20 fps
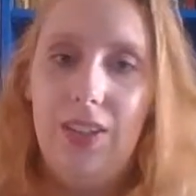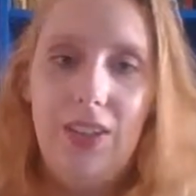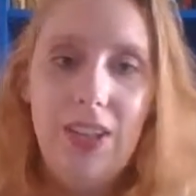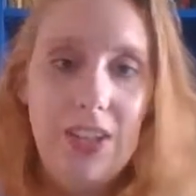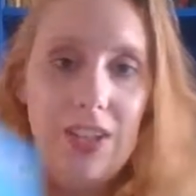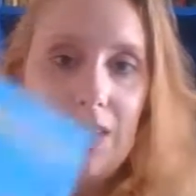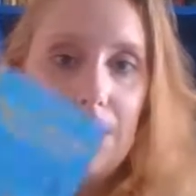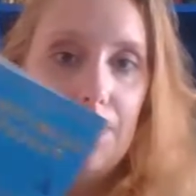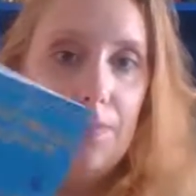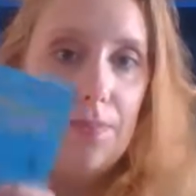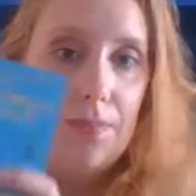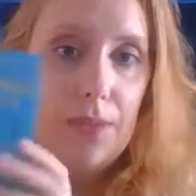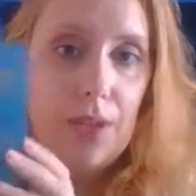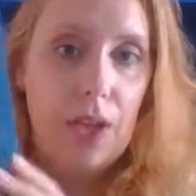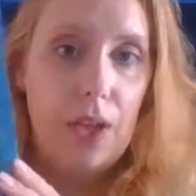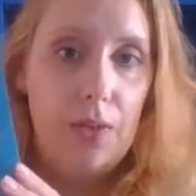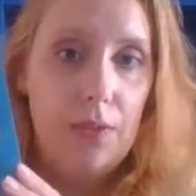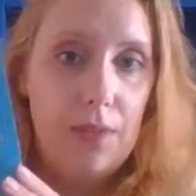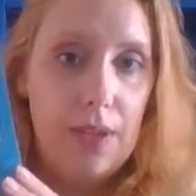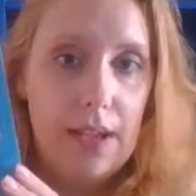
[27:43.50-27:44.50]
Good.
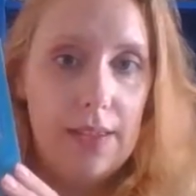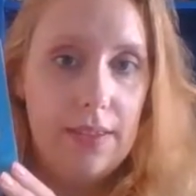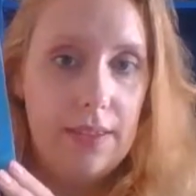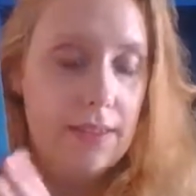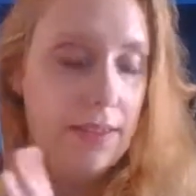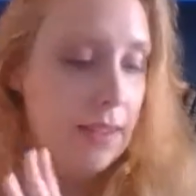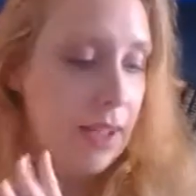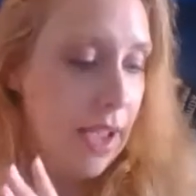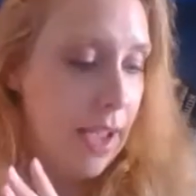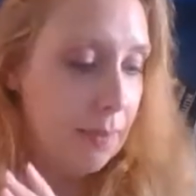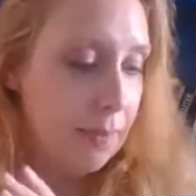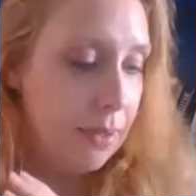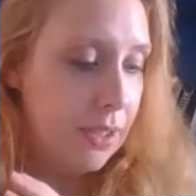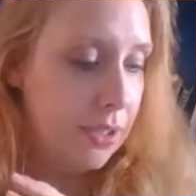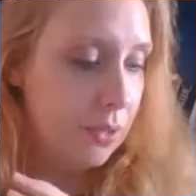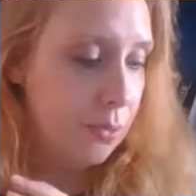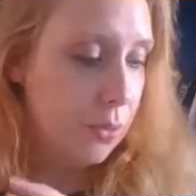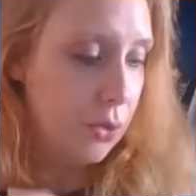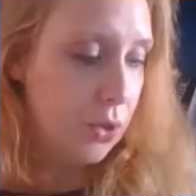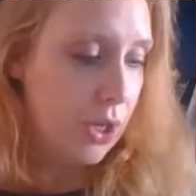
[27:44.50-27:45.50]
So that's The
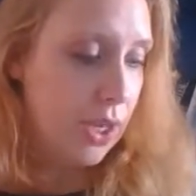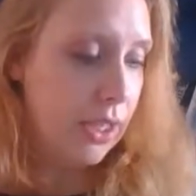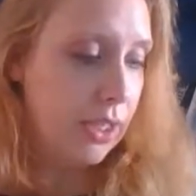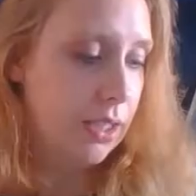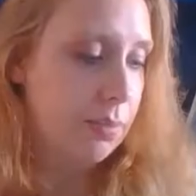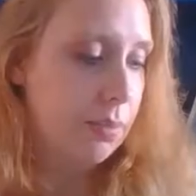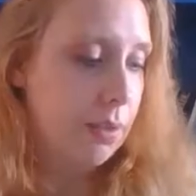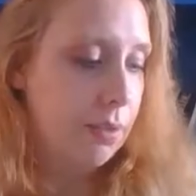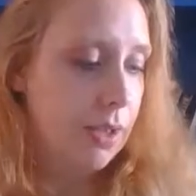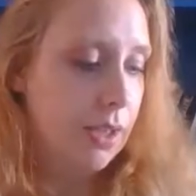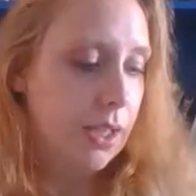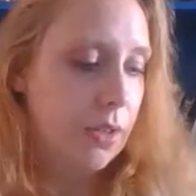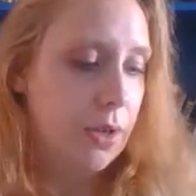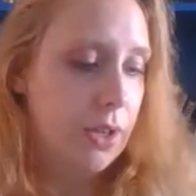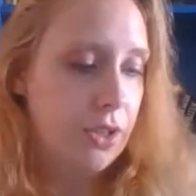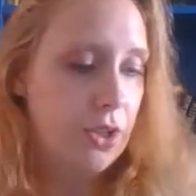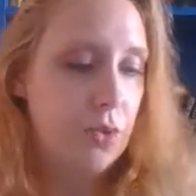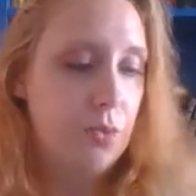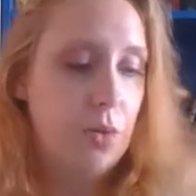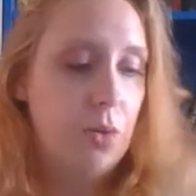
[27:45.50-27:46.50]
Happiness Project by
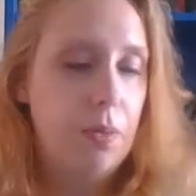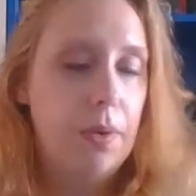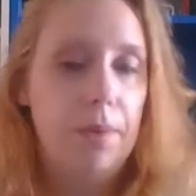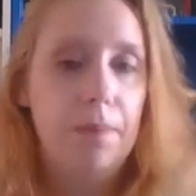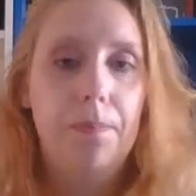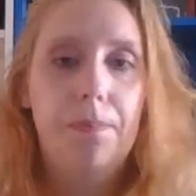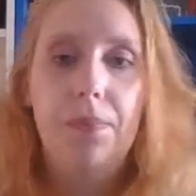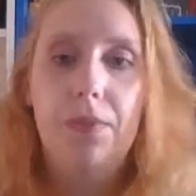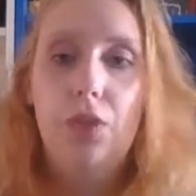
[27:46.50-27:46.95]
Gretchen Rubin.